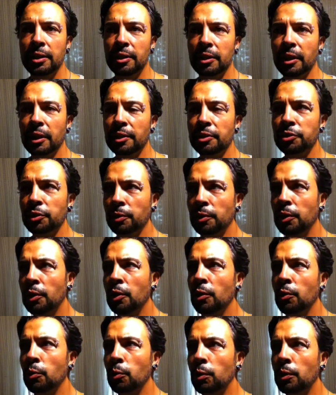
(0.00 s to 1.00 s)
Okay, so
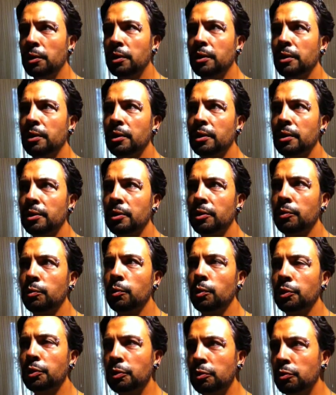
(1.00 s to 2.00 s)
what
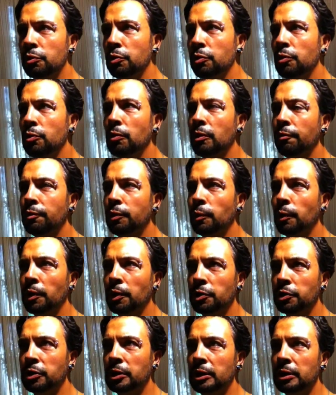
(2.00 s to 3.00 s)
you do if you
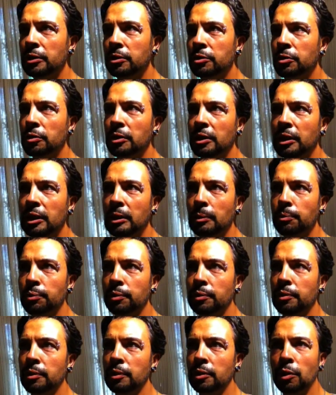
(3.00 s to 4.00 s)
actually to keep
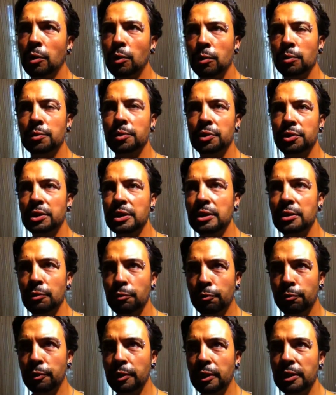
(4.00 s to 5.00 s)
the coldness in the
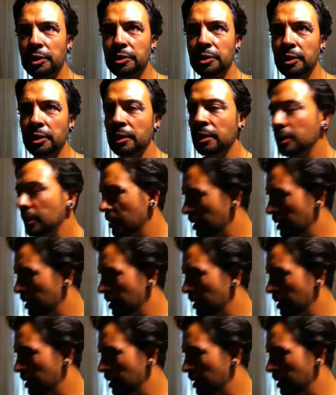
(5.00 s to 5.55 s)
freezer